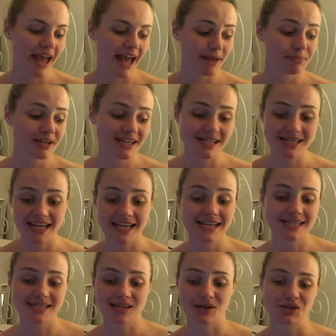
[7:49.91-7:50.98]
And because there
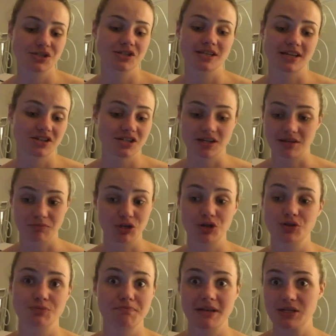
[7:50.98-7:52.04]
is such a
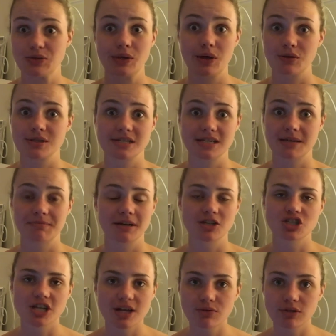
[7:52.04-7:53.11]
huge mental health stigma
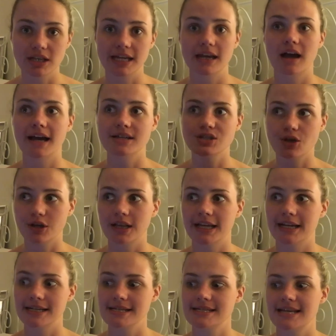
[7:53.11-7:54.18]
generally, I totally
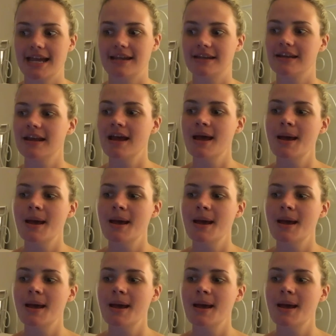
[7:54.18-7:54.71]
understand it.